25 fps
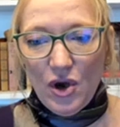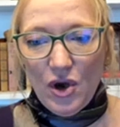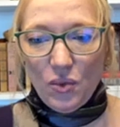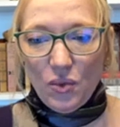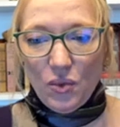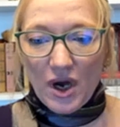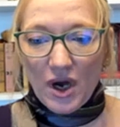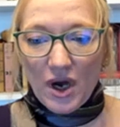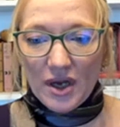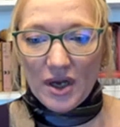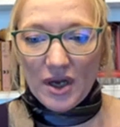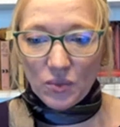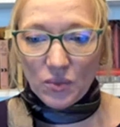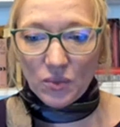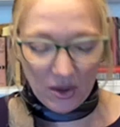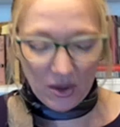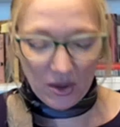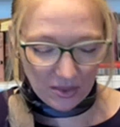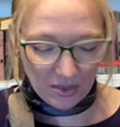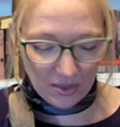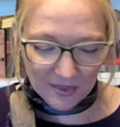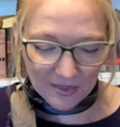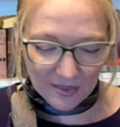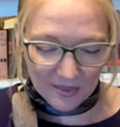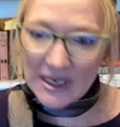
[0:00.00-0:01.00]
What
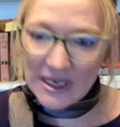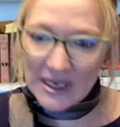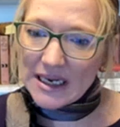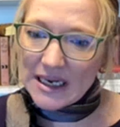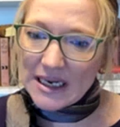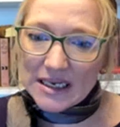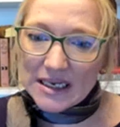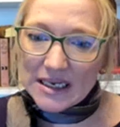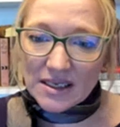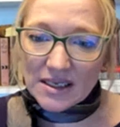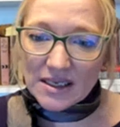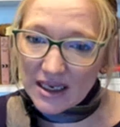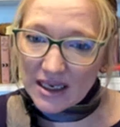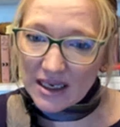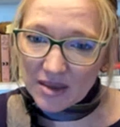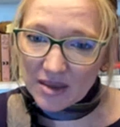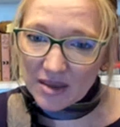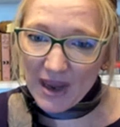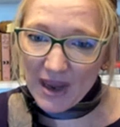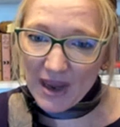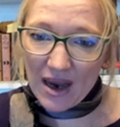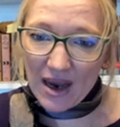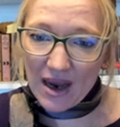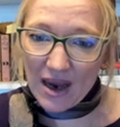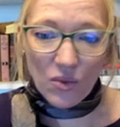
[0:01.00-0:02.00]
would we need to think
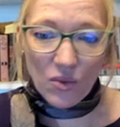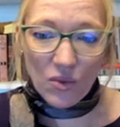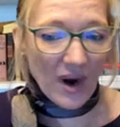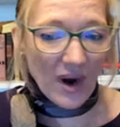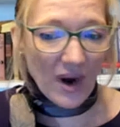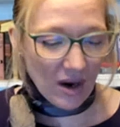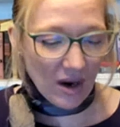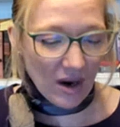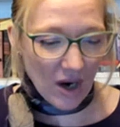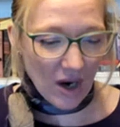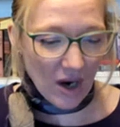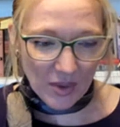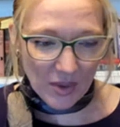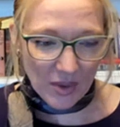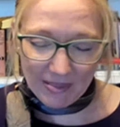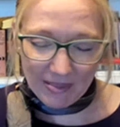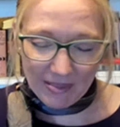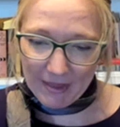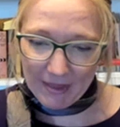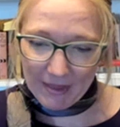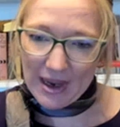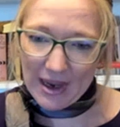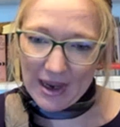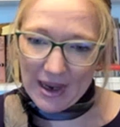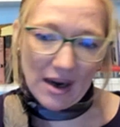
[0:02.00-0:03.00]
about? Where are we
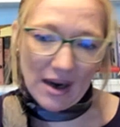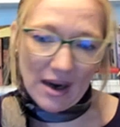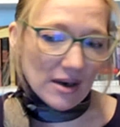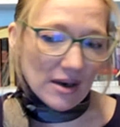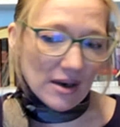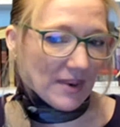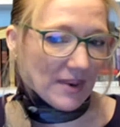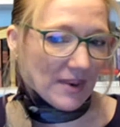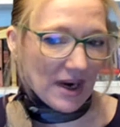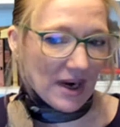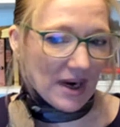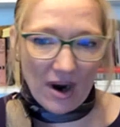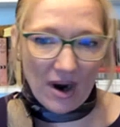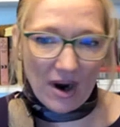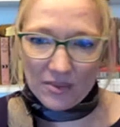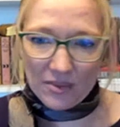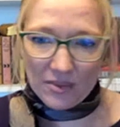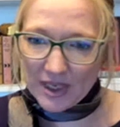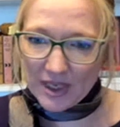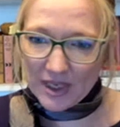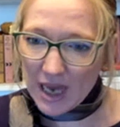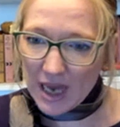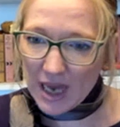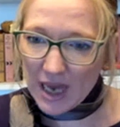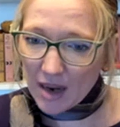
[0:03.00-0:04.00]
prepared? Where are
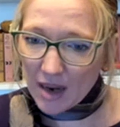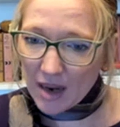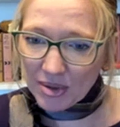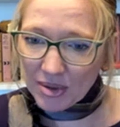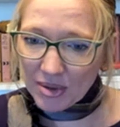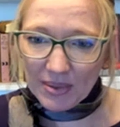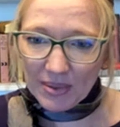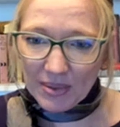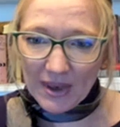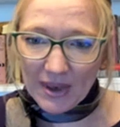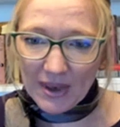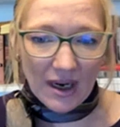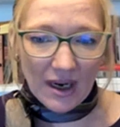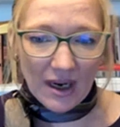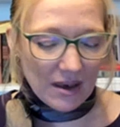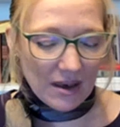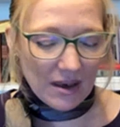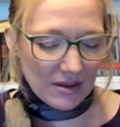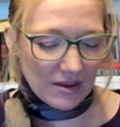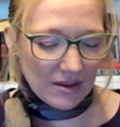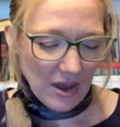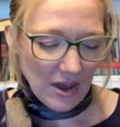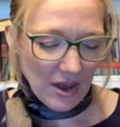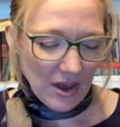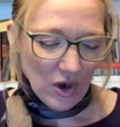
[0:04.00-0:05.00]
we not
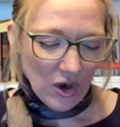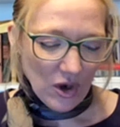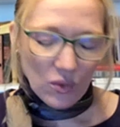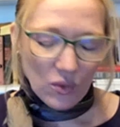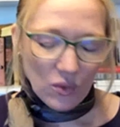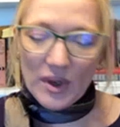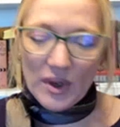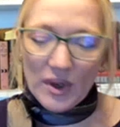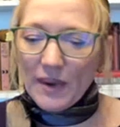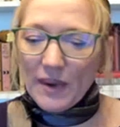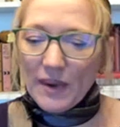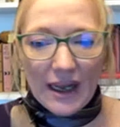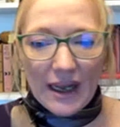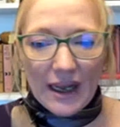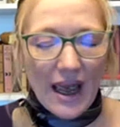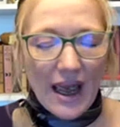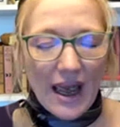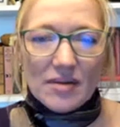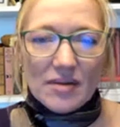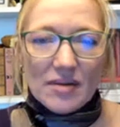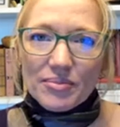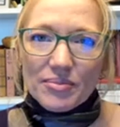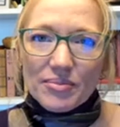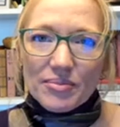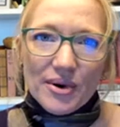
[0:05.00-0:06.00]
prepared? We went
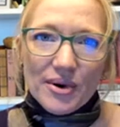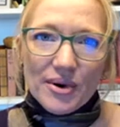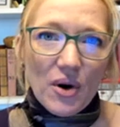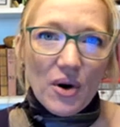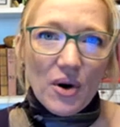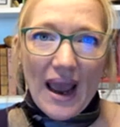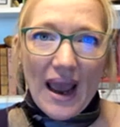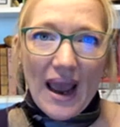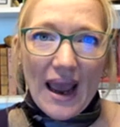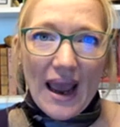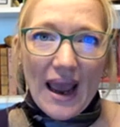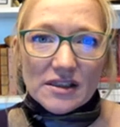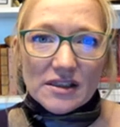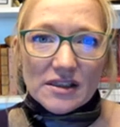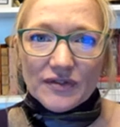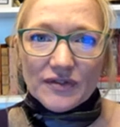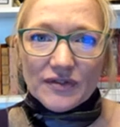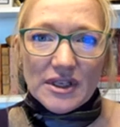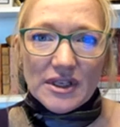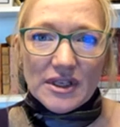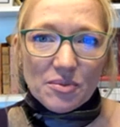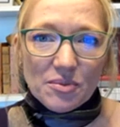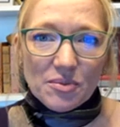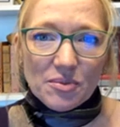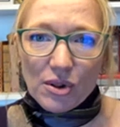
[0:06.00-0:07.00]
ahead and
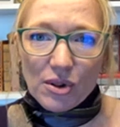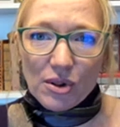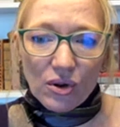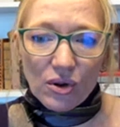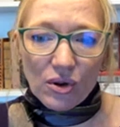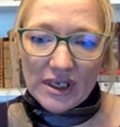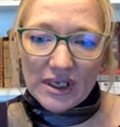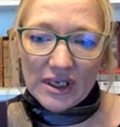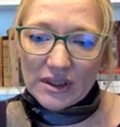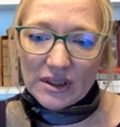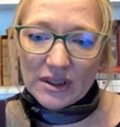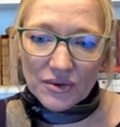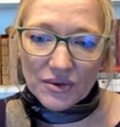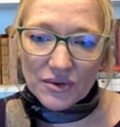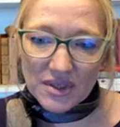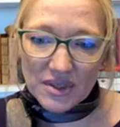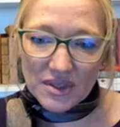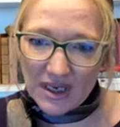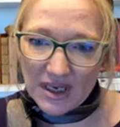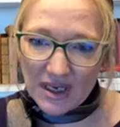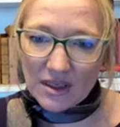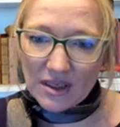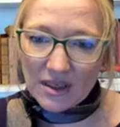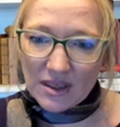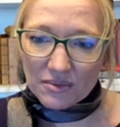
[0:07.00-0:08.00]
proactively deployed those
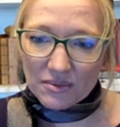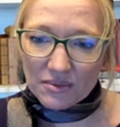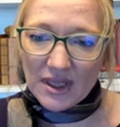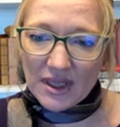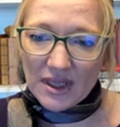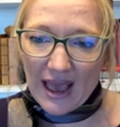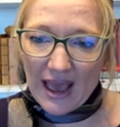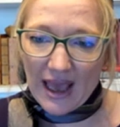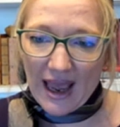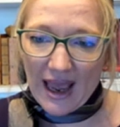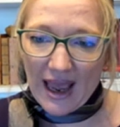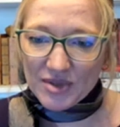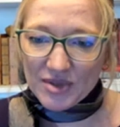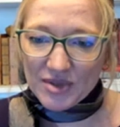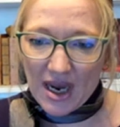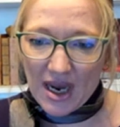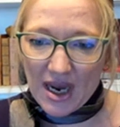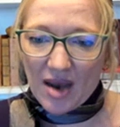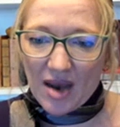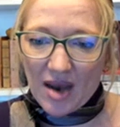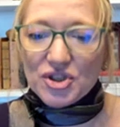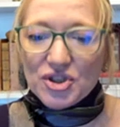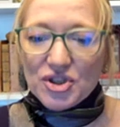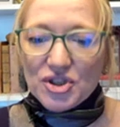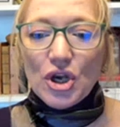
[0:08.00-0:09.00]
83
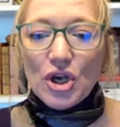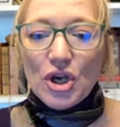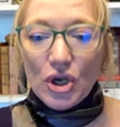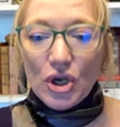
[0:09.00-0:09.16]
laptops